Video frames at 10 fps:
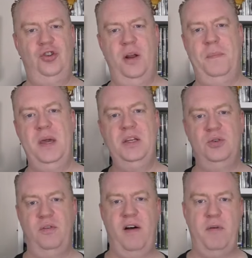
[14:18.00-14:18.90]
trying to beat
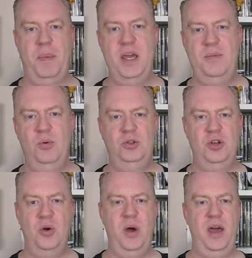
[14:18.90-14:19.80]
sort of other people
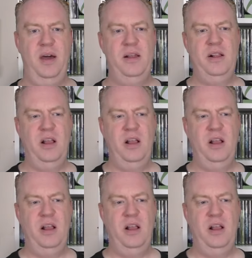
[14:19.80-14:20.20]
to it.